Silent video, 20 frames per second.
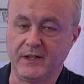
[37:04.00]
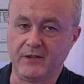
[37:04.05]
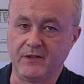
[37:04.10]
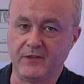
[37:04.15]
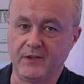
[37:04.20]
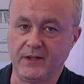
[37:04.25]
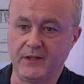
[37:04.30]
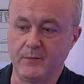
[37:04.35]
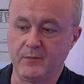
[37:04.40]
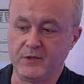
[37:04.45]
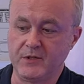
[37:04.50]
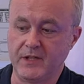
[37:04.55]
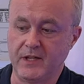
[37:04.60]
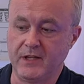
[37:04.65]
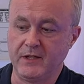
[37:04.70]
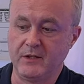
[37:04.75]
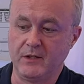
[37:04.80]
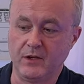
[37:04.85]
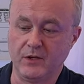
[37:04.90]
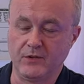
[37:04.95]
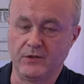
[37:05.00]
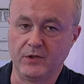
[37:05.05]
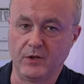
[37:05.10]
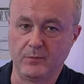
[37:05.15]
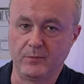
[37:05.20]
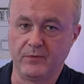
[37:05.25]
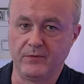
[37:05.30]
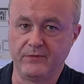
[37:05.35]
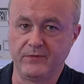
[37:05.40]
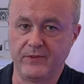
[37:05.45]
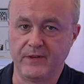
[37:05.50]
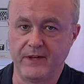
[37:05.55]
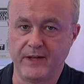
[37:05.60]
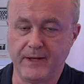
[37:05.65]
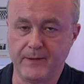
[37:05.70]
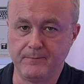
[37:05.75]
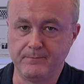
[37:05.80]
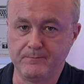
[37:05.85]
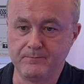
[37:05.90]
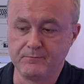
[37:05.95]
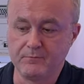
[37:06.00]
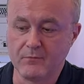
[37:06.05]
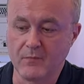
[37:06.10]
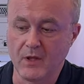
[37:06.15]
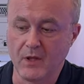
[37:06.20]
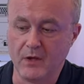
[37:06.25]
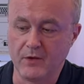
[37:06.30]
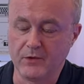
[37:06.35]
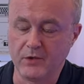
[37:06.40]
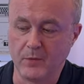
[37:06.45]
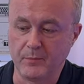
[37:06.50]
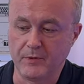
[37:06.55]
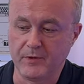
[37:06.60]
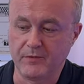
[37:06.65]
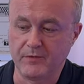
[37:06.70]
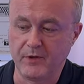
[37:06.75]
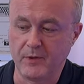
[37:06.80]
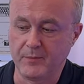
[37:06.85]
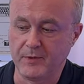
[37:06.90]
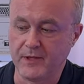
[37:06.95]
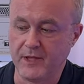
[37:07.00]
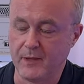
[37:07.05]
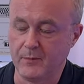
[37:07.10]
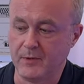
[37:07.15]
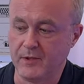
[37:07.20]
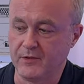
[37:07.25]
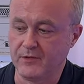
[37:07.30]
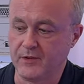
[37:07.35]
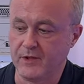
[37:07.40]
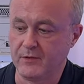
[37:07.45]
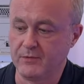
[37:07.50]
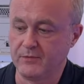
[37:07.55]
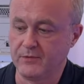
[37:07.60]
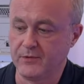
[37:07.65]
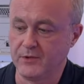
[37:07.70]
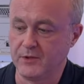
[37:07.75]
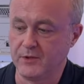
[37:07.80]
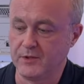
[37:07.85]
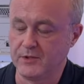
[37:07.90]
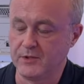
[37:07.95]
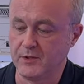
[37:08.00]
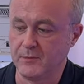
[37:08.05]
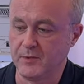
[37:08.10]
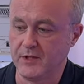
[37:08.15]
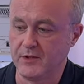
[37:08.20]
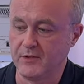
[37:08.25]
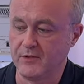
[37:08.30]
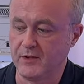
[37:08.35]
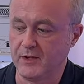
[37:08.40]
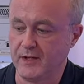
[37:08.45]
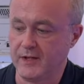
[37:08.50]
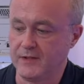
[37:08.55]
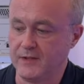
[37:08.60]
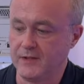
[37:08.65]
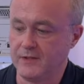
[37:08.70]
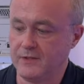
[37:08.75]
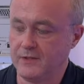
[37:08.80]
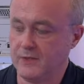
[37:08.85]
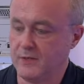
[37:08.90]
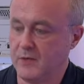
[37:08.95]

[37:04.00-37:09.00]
inside the machine on top of um, on top of the floppy cable itself, so it should be insulated.